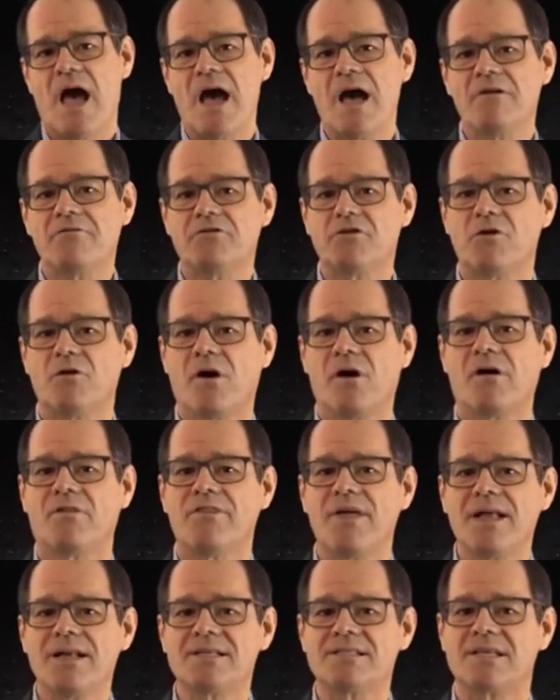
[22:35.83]
After
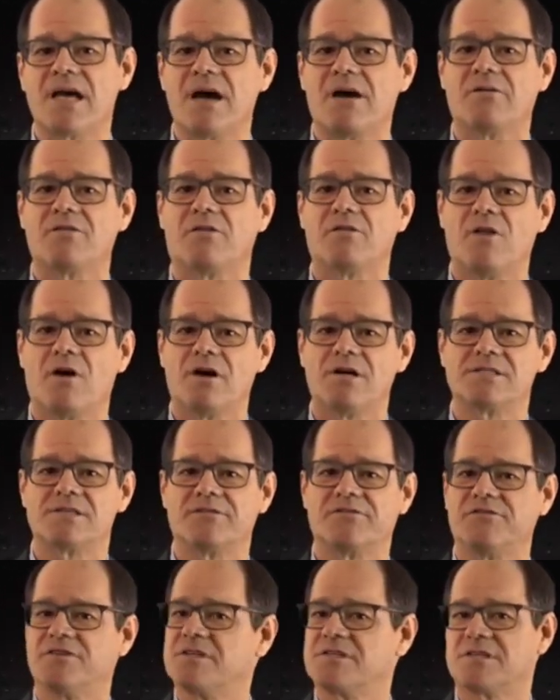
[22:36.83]
all, that is how the
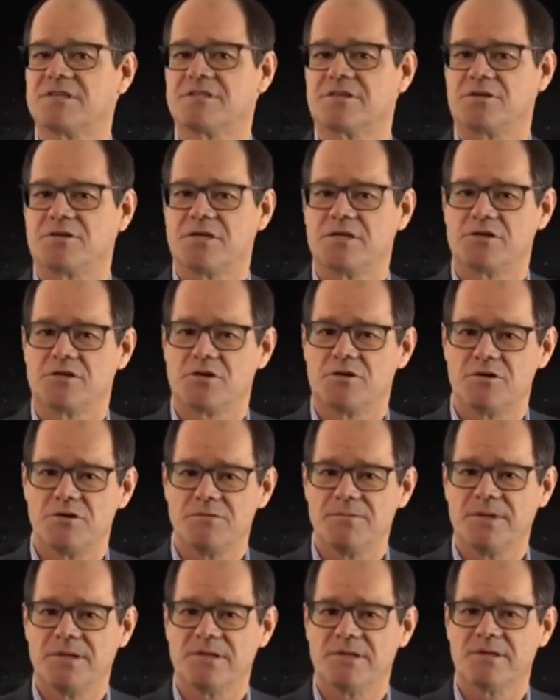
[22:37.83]
laws of physics are
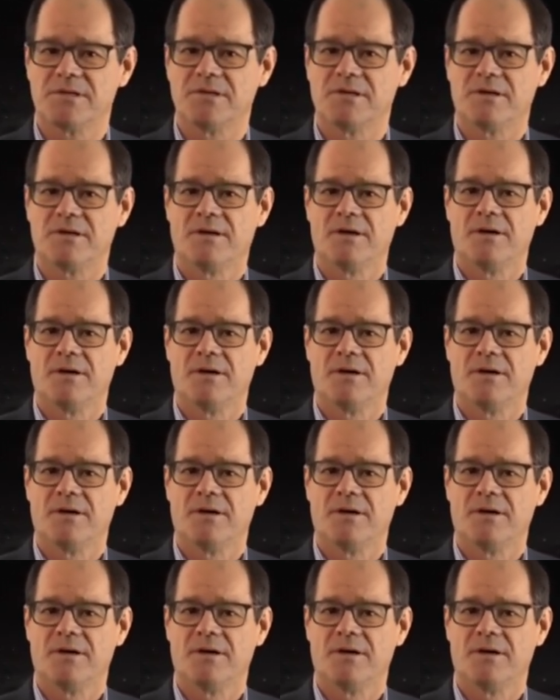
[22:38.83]
determined.